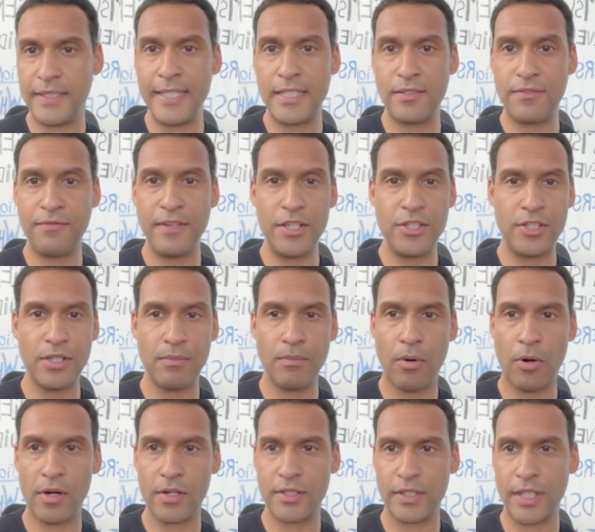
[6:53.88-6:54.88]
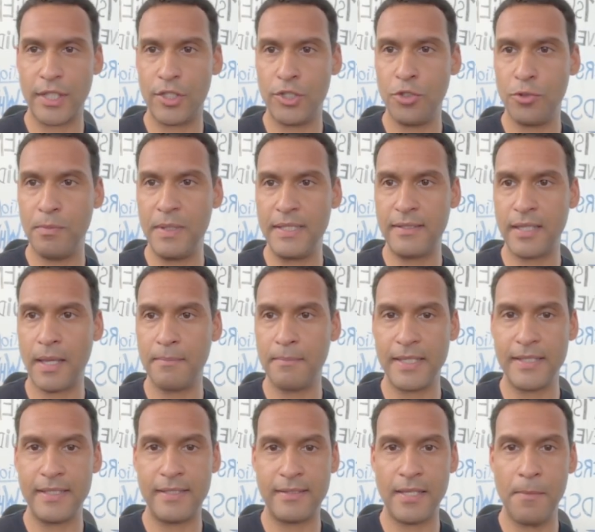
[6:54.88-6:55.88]
vision board, it should be something
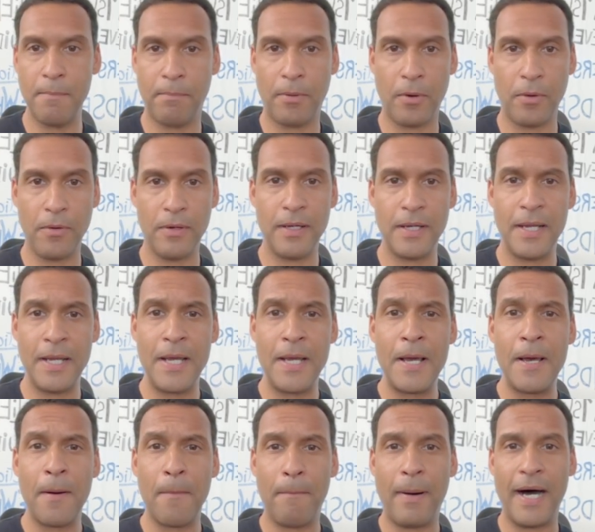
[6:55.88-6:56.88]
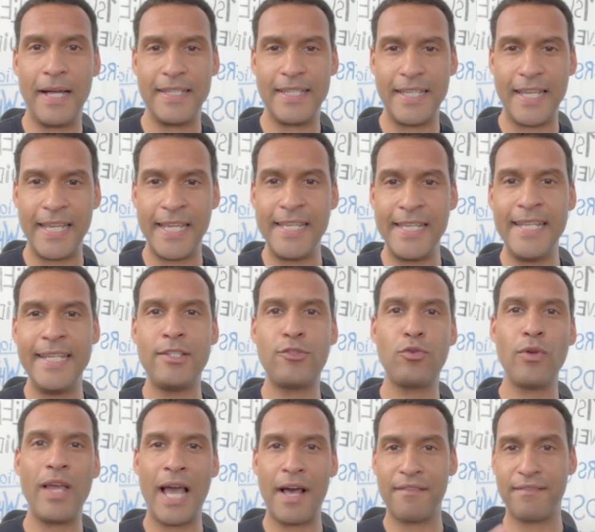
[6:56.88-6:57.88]
simple, but it needs to
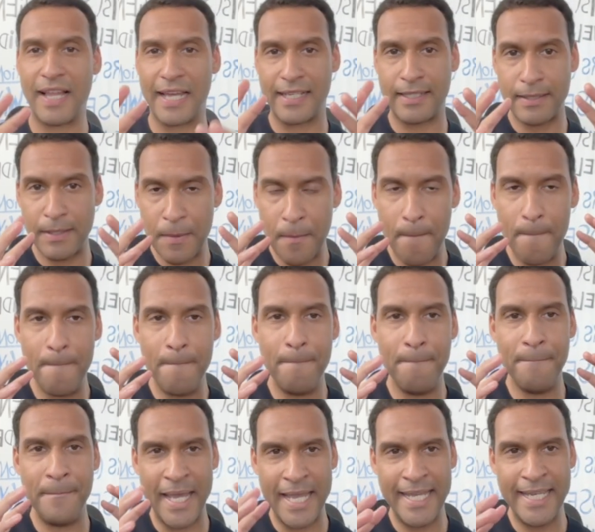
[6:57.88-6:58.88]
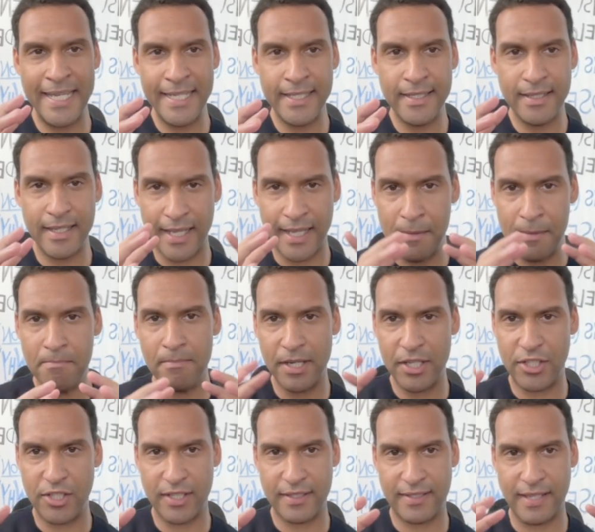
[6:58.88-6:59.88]
have like main
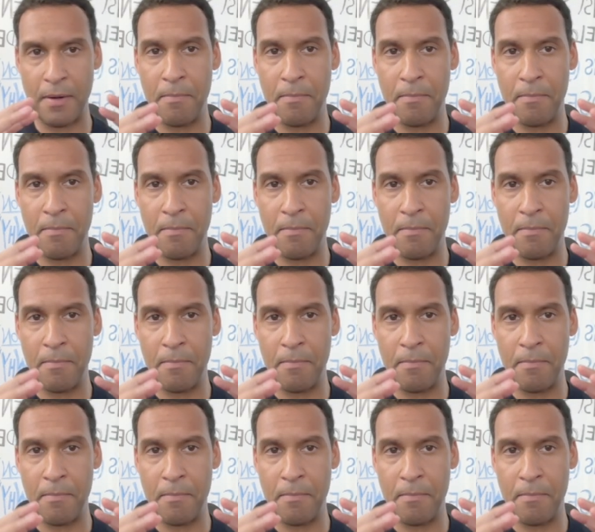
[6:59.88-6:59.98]
images and